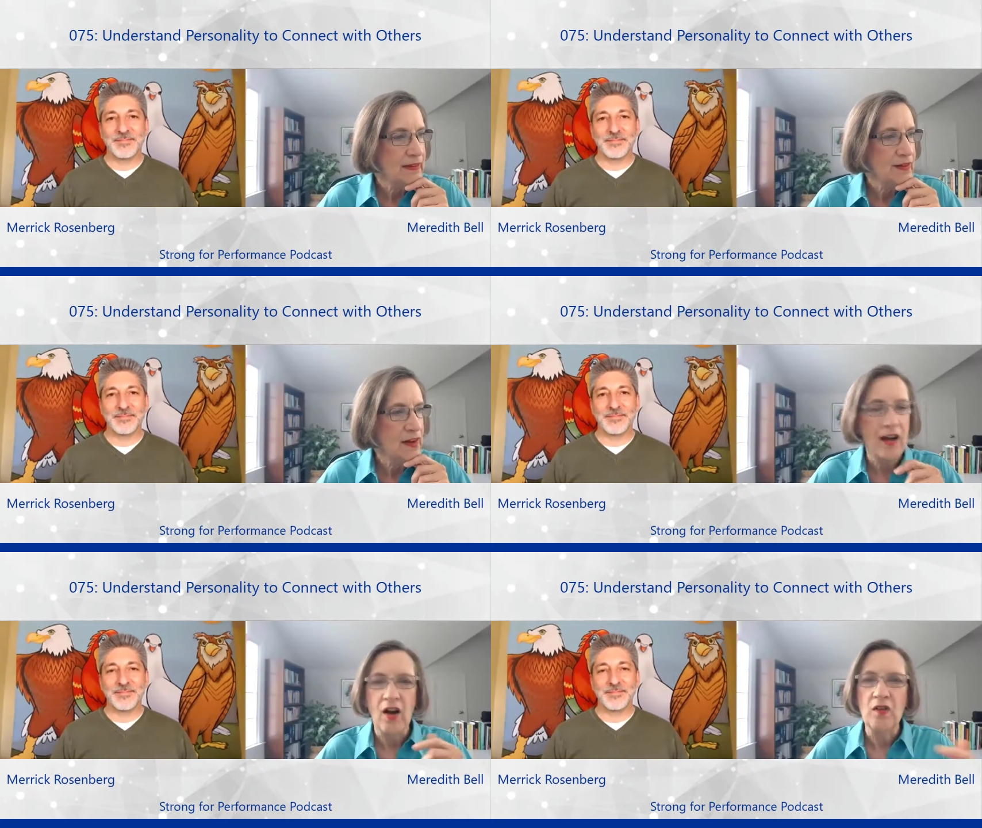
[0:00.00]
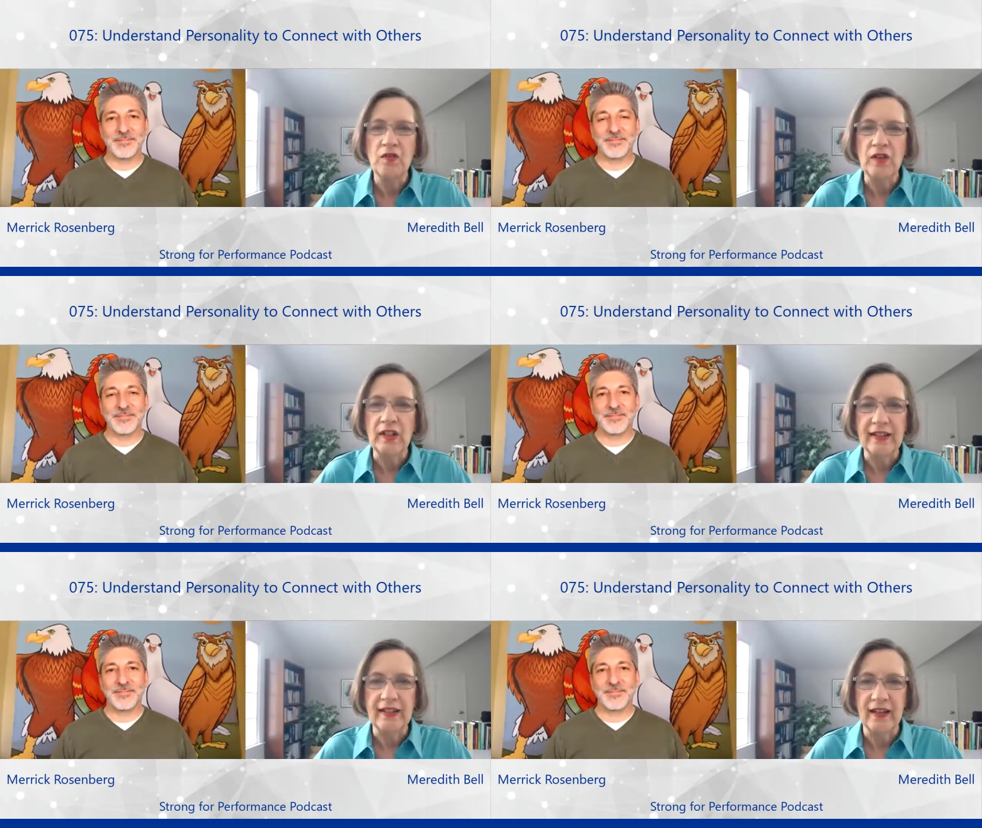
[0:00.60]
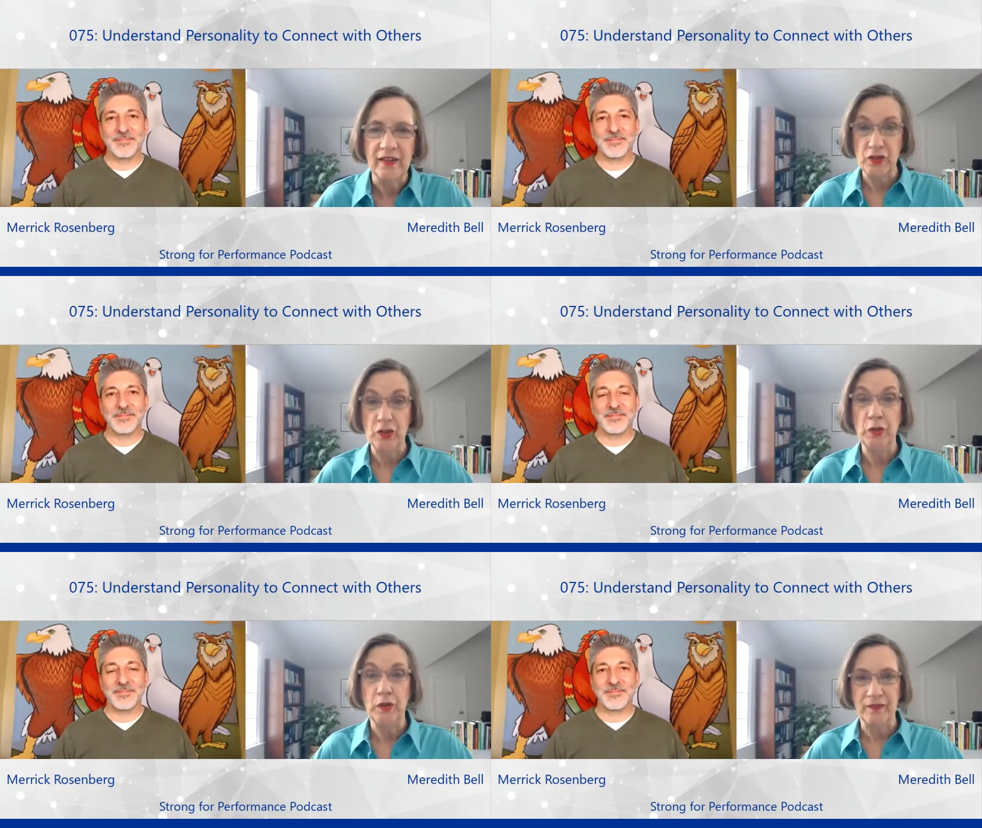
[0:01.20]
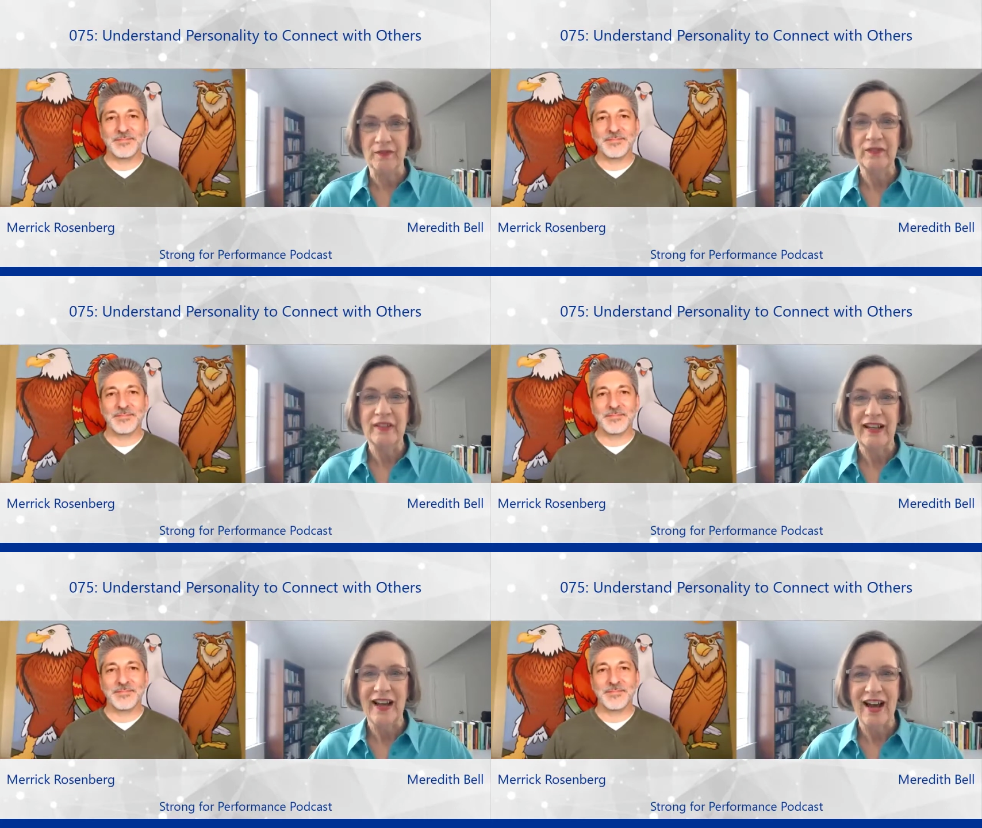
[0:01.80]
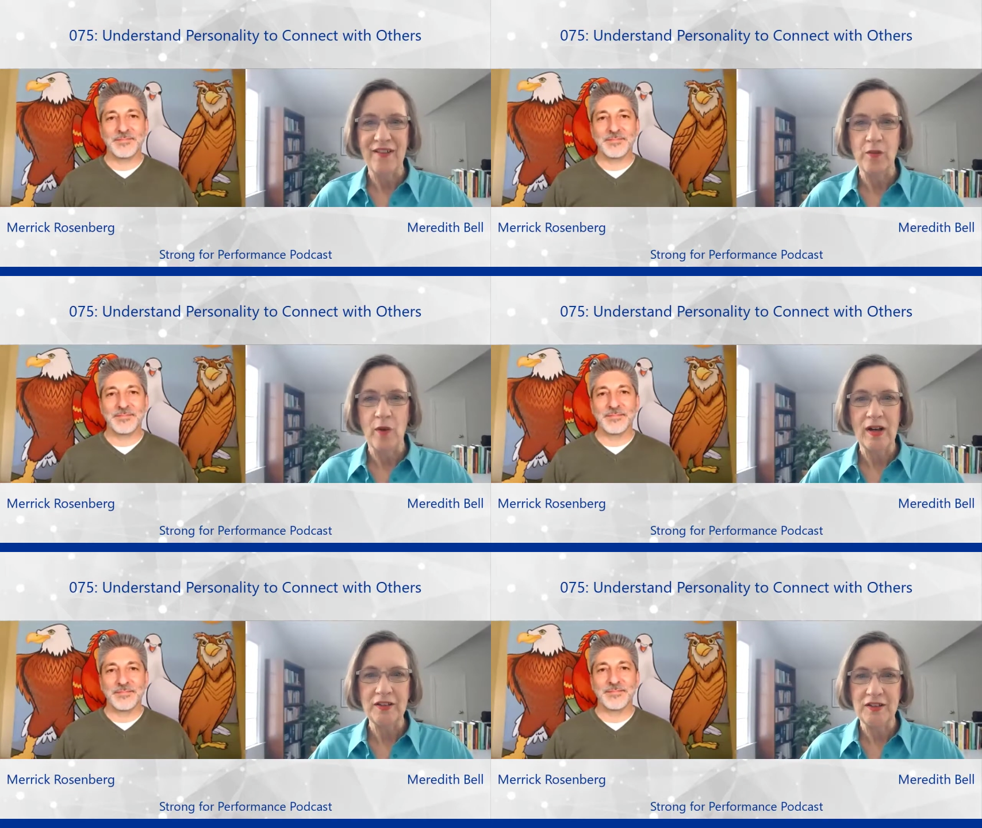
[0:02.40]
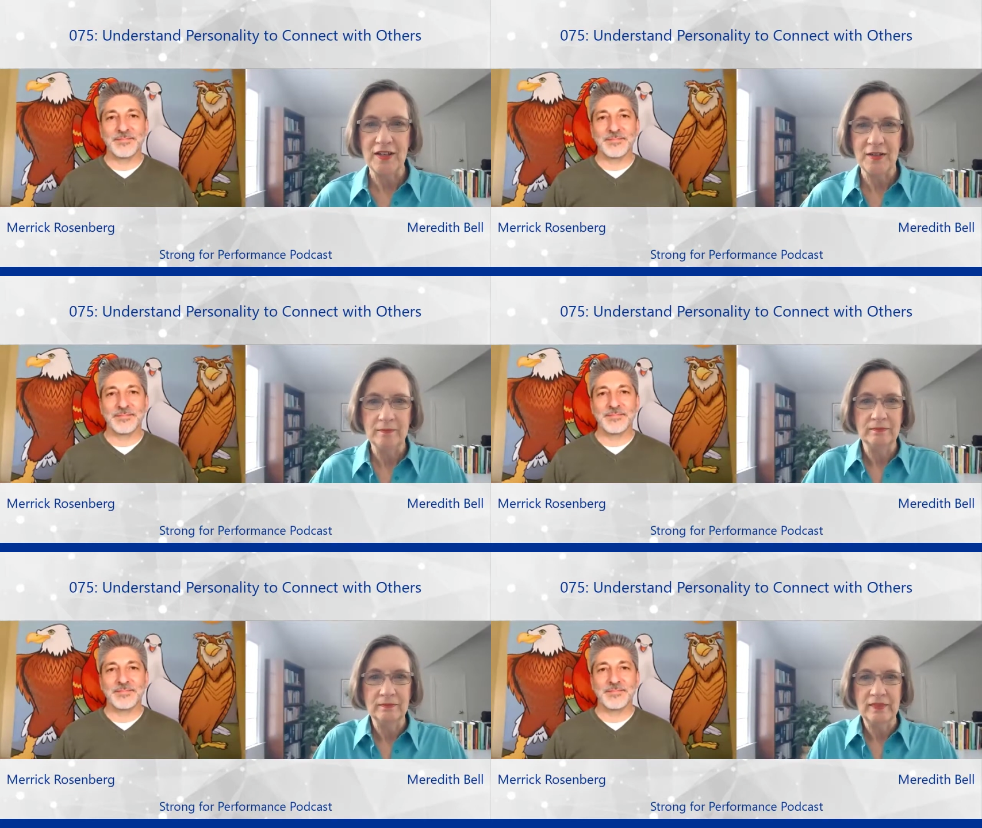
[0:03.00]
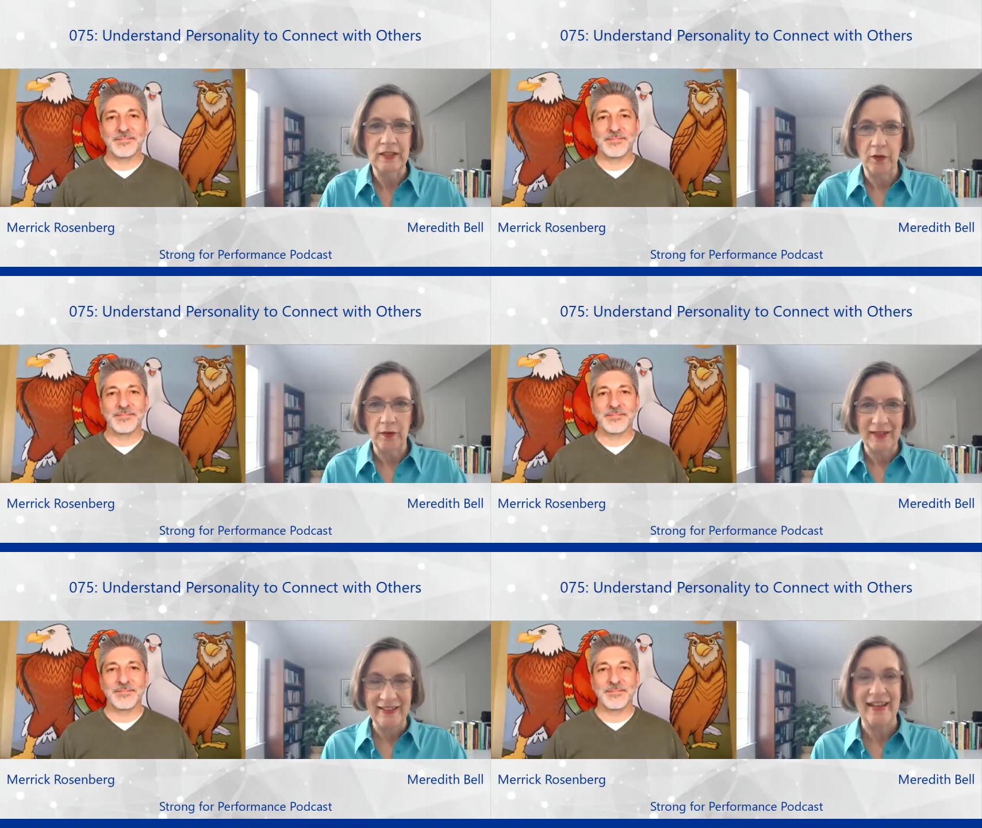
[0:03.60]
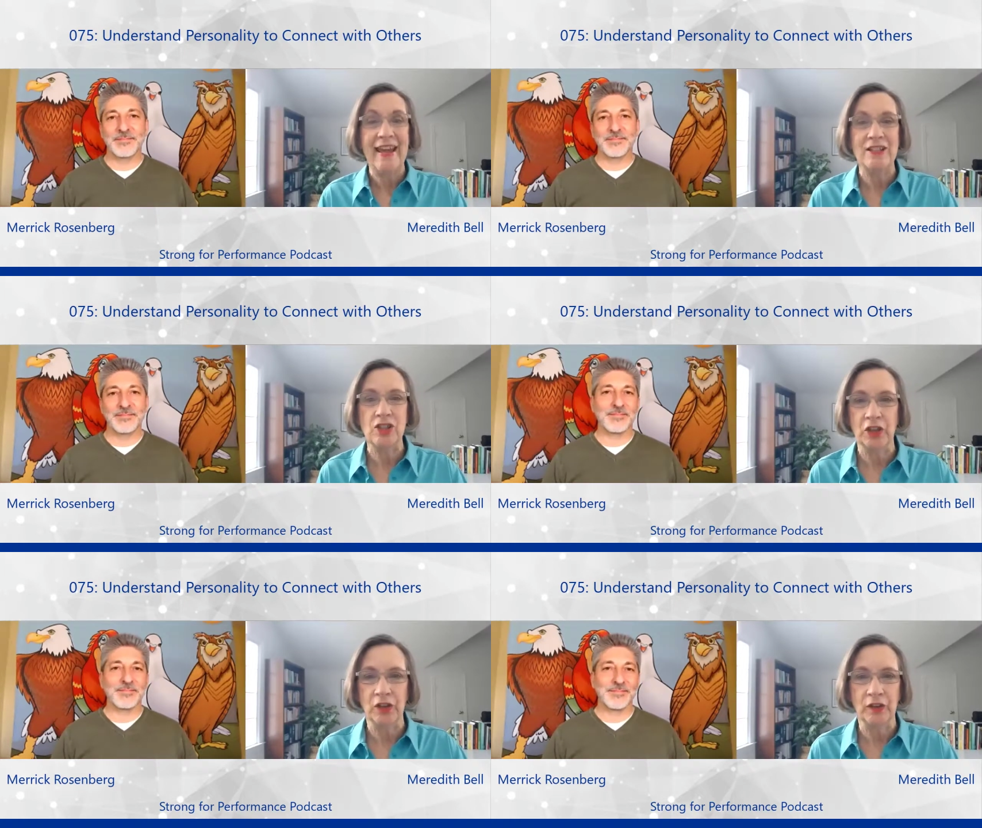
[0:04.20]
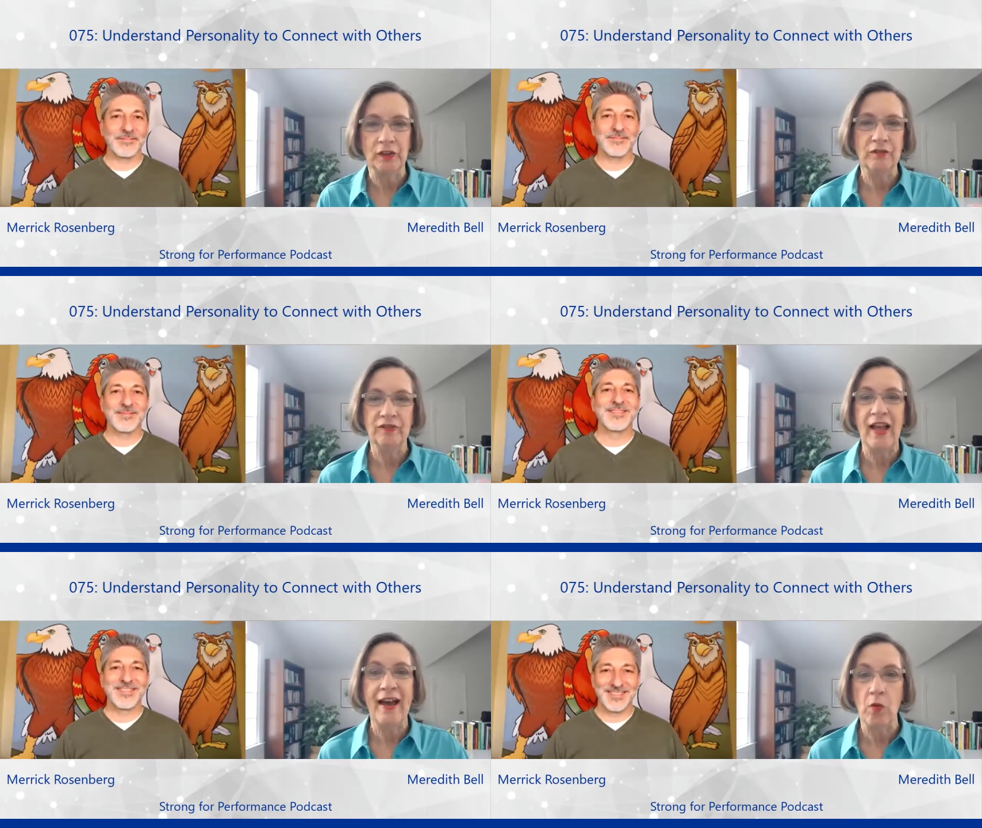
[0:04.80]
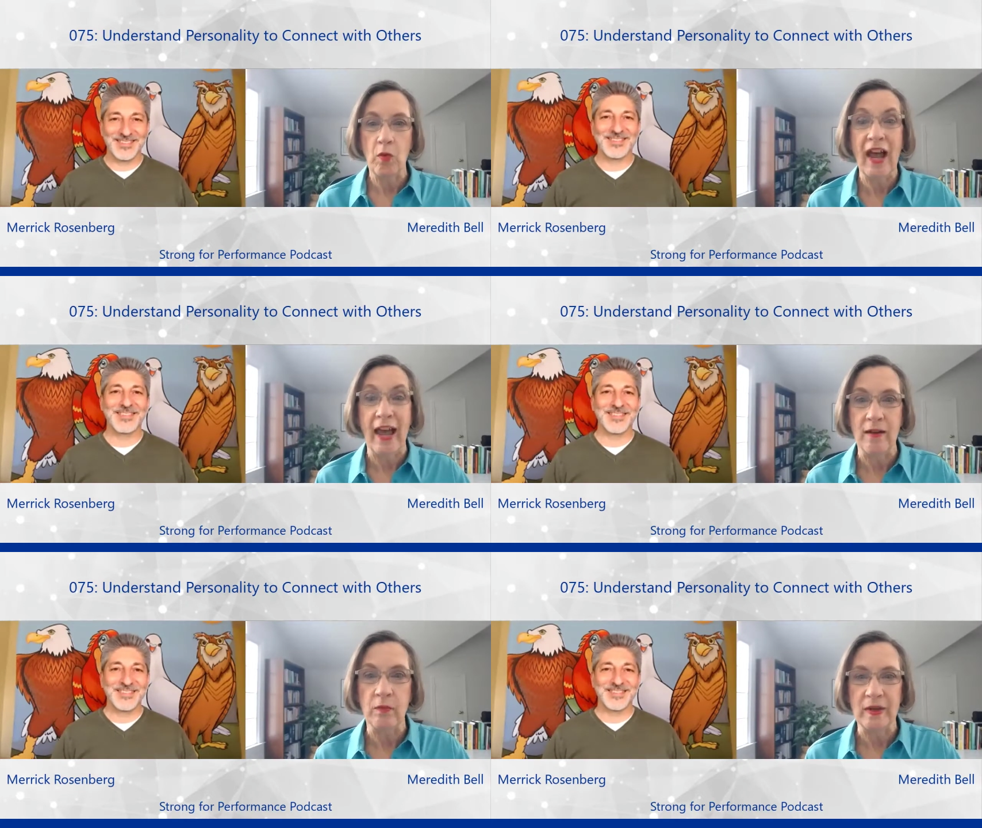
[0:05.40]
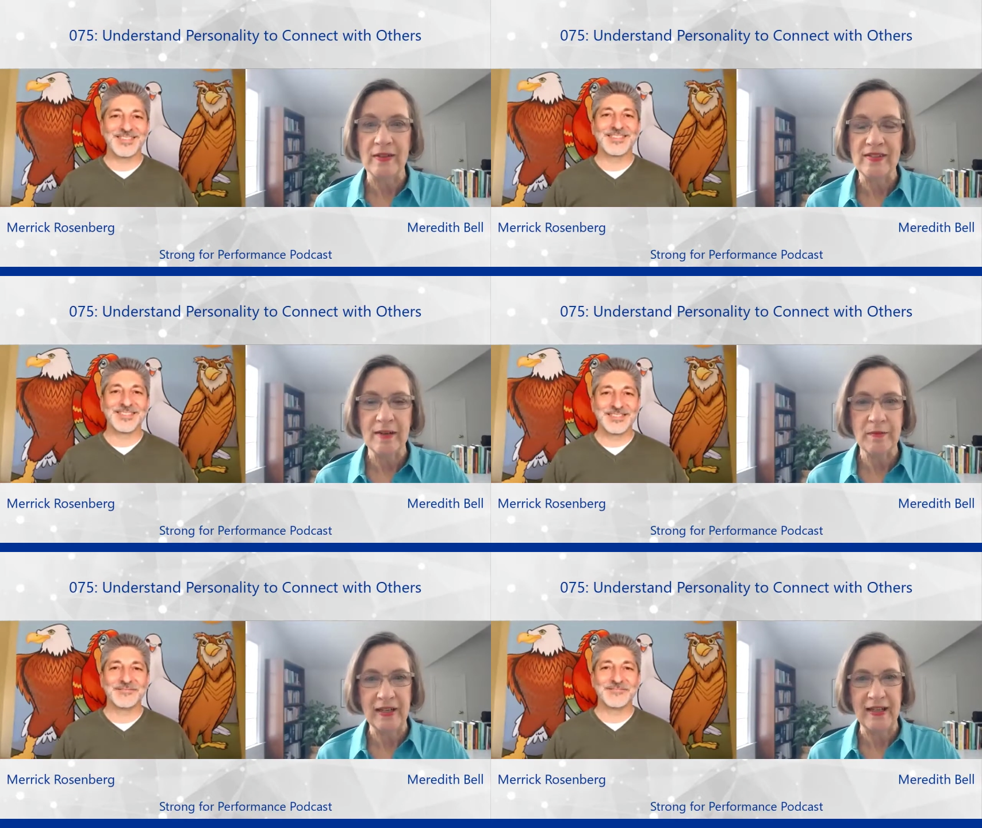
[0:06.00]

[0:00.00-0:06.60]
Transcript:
Speaker 1: not overly assertive. I've watched them, in nature fly away when somebody